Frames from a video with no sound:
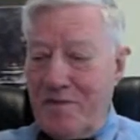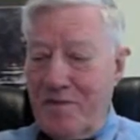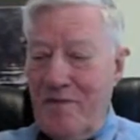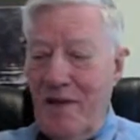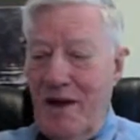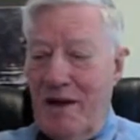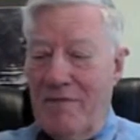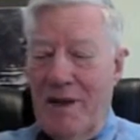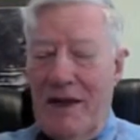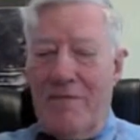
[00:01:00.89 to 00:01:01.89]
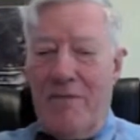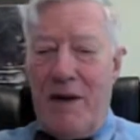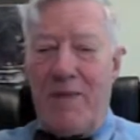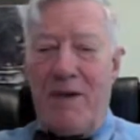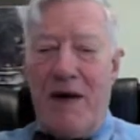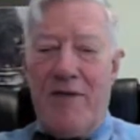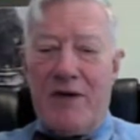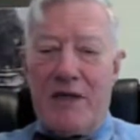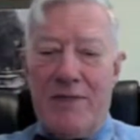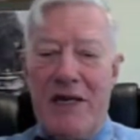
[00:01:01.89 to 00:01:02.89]
and Pepper gave a
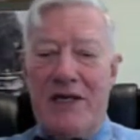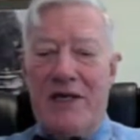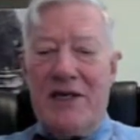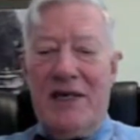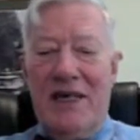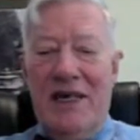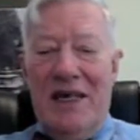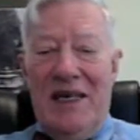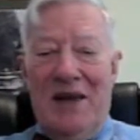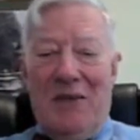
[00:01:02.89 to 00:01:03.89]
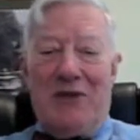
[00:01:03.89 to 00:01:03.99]
speech that was so